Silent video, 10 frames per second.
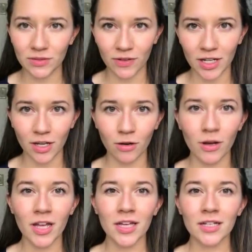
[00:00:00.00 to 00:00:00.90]
this
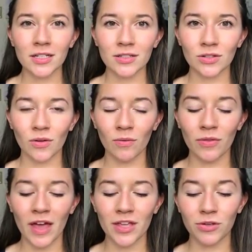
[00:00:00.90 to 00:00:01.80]
video so
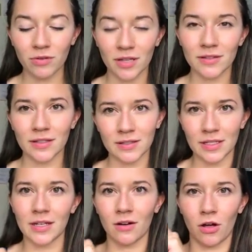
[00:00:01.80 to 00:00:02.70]
that you can
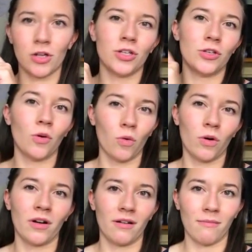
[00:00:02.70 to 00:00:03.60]
succeed on
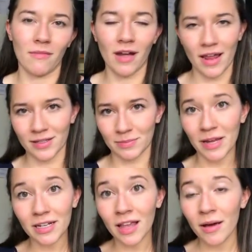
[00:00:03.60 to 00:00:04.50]
your next
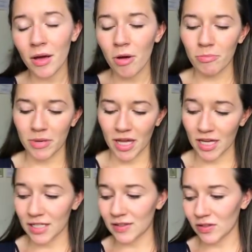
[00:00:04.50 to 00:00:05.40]
mandala,
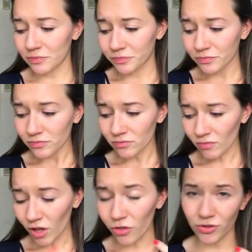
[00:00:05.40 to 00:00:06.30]
because
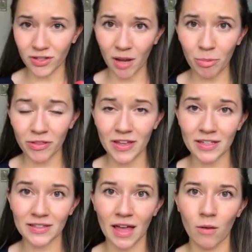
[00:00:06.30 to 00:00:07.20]
there's a couple
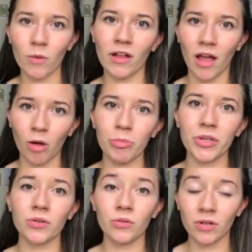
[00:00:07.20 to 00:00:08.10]
things that will help
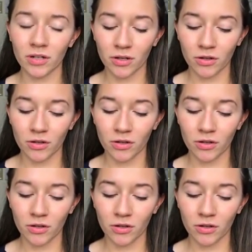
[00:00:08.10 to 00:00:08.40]
you